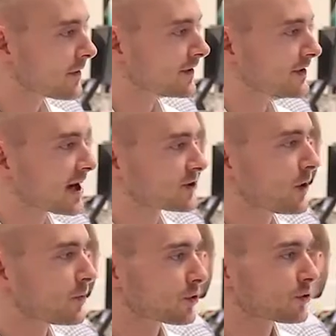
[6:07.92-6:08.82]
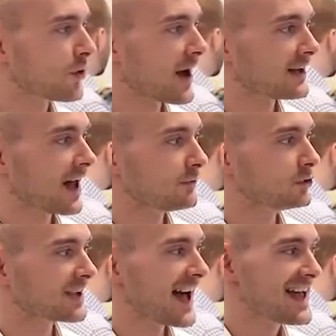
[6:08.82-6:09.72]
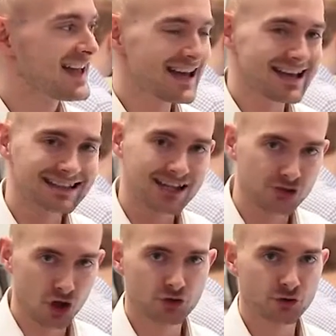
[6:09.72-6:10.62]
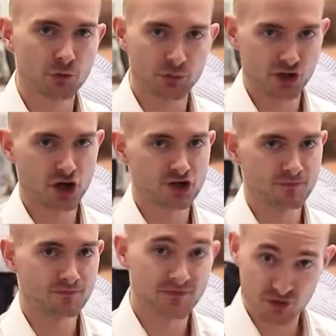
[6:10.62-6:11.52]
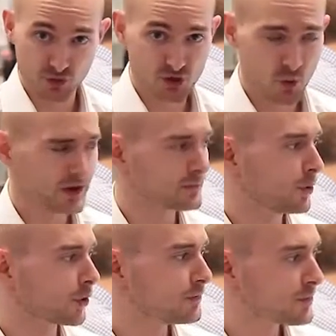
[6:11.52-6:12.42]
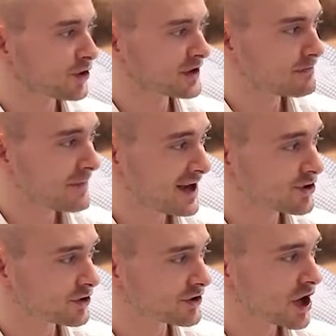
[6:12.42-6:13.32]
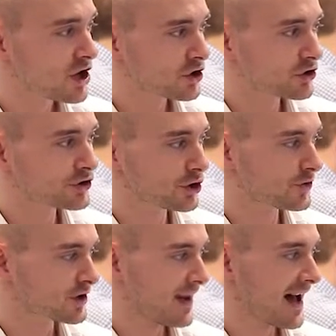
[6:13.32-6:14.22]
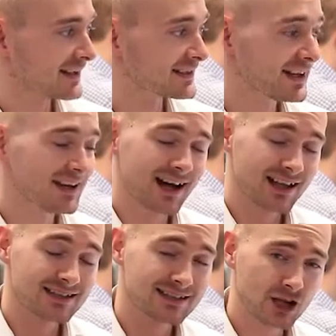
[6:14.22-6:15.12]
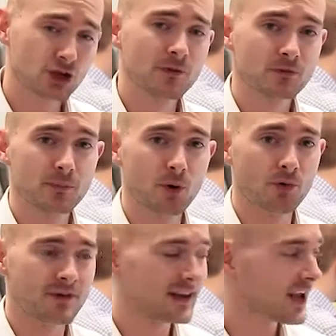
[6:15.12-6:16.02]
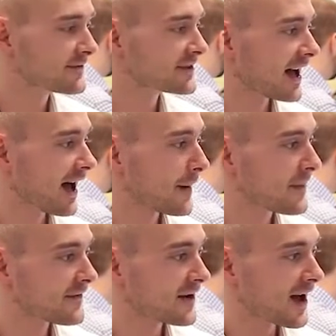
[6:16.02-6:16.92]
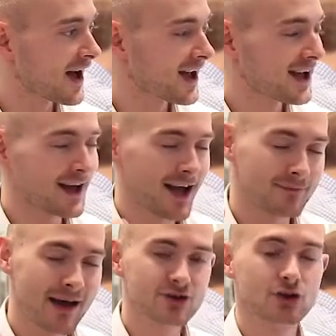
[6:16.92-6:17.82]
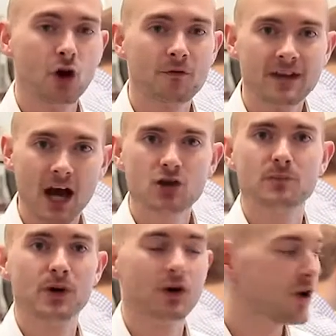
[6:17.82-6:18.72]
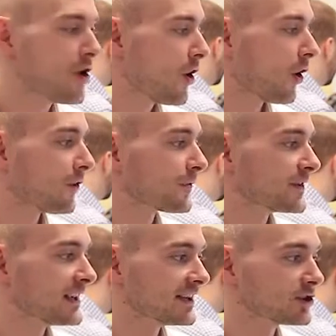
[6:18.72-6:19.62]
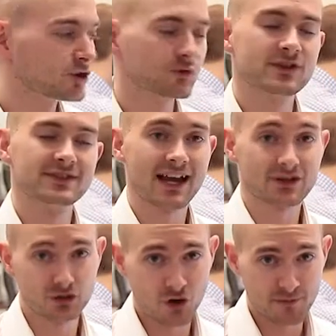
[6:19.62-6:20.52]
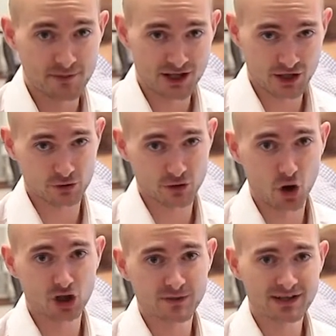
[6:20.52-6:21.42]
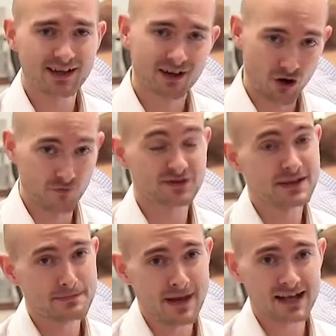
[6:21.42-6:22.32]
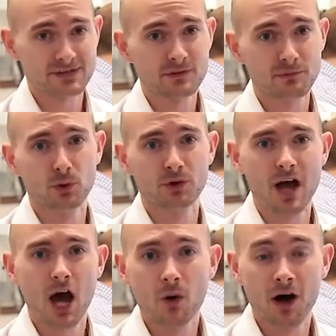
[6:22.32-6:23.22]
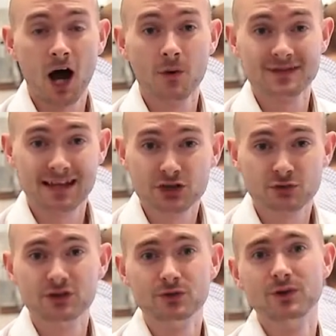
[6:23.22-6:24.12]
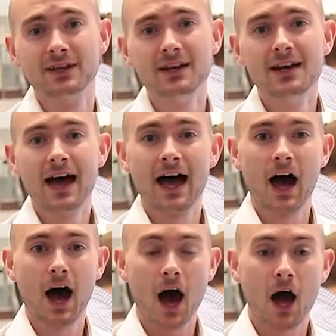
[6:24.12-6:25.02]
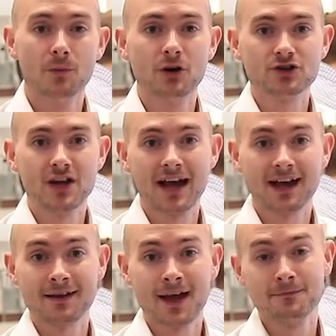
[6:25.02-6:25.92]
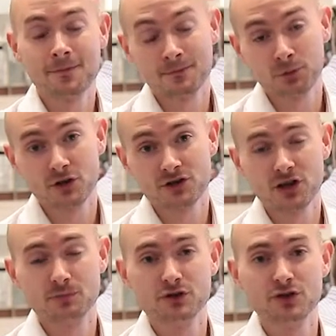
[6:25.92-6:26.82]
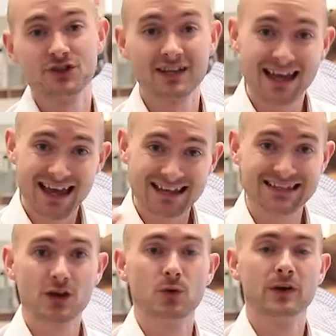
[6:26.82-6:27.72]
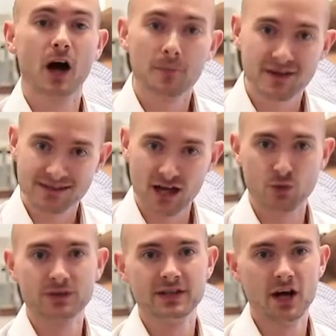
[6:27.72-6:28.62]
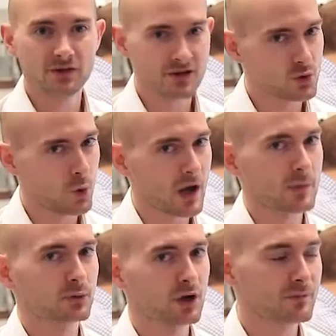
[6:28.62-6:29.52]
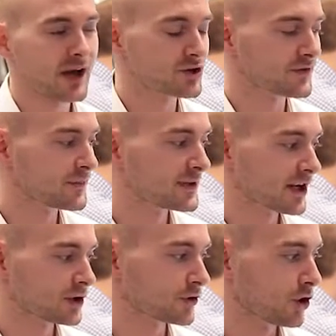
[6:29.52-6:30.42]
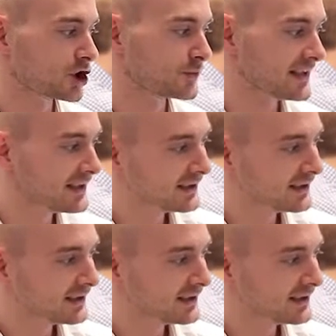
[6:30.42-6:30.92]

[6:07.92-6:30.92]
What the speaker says: The next one we're going to go ahead and have a look at is industrial production. This one's quite important because it measures consumer demand. And it's an economic report that gives a bit of a measure of the output of the industrial sector of a particular economy. Obviously massively important. How is industry doing? How much products are they producing? Is that going up? Is that going down? It's quite a broad measure of a particular economy.